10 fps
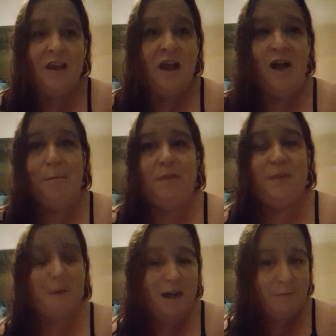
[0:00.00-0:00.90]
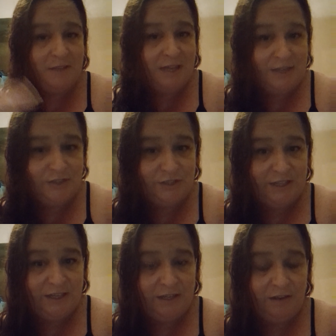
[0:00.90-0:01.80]
But the apartment last
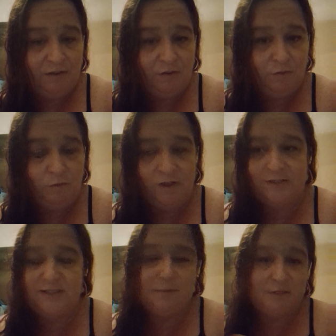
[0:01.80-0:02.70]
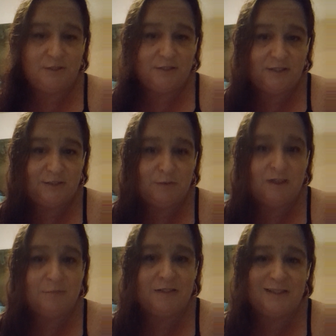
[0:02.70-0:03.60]
year was similar to this
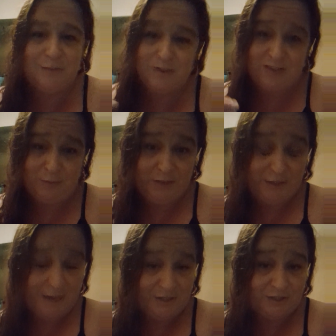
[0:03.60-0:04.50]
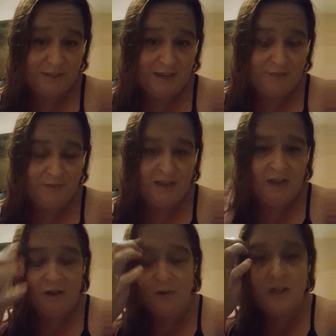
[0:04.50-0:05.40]
one, but the one that we actually have
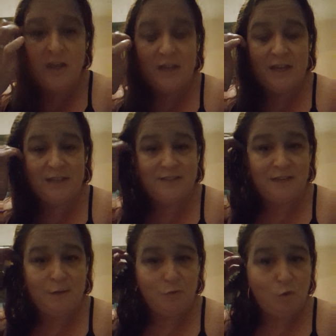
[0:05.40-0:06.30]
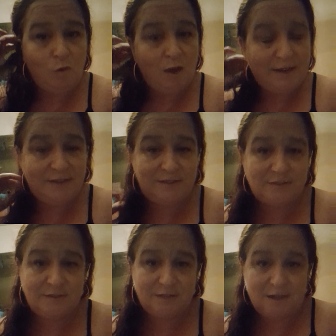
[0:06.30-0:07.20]
now is quite
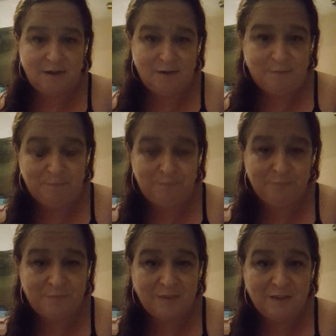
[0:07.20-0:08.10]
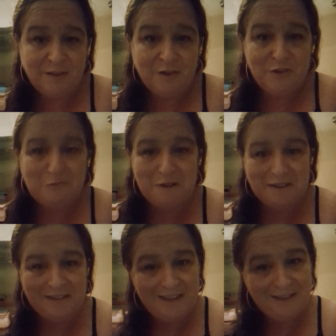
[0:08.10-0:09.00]

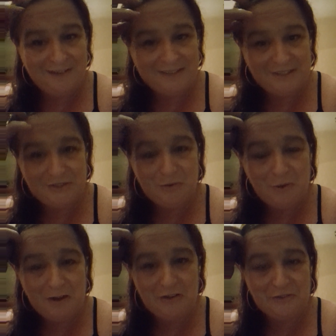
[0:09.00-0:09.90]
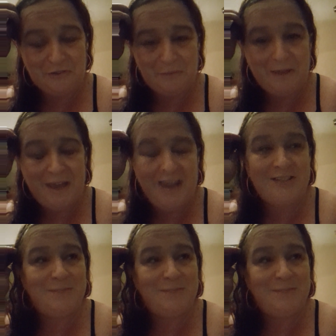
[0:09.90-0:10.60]
run down and needs quite a lot of repairs.